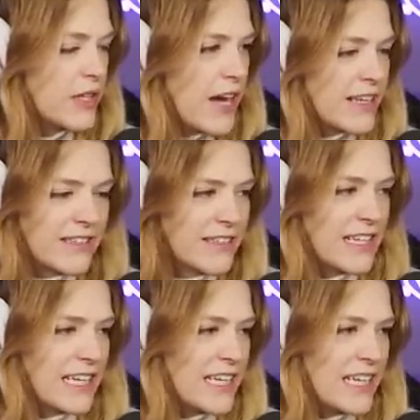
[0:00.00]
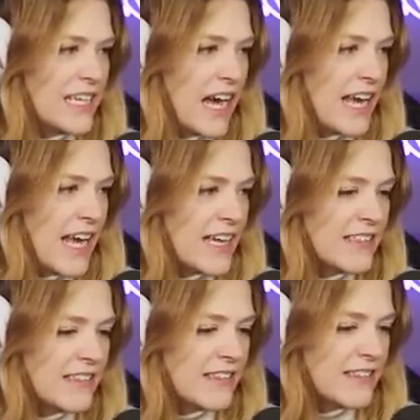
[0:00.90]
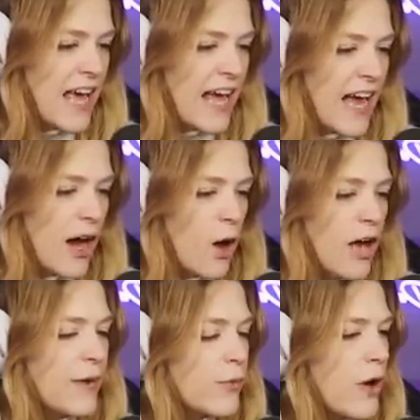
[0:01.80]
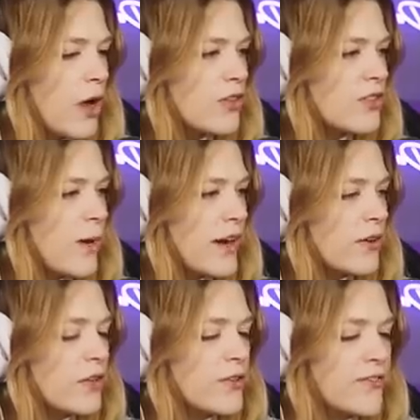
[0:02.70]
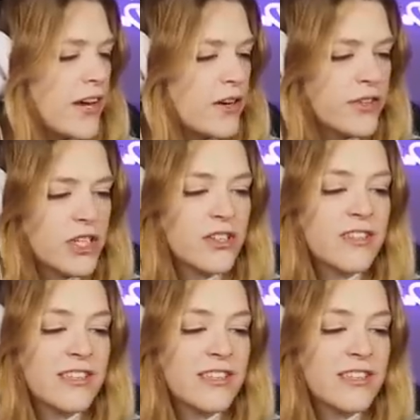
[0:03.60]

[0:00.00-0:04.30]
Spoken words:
August is going to eat, I guess, and hang out. And Rose, why don't you invite over your